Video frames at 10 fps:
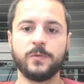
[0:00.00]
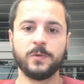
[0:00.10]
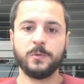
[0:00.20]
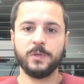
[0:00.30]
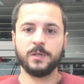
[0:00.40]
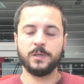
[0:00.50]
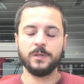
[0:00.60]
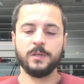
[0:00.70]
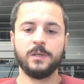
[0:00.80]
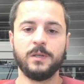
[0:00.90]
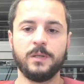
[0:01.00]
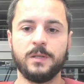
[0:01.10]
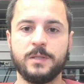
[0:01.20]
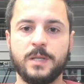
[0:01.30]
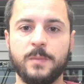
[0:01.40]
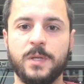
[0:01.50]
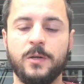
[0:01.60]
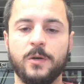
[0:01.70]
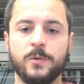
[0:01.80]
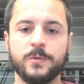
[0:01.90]
So for Twitter, same
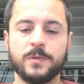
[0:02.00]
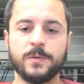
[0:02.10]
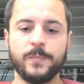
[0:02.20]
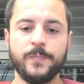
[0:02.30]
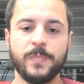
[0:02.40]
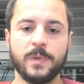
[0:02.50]
thing goes.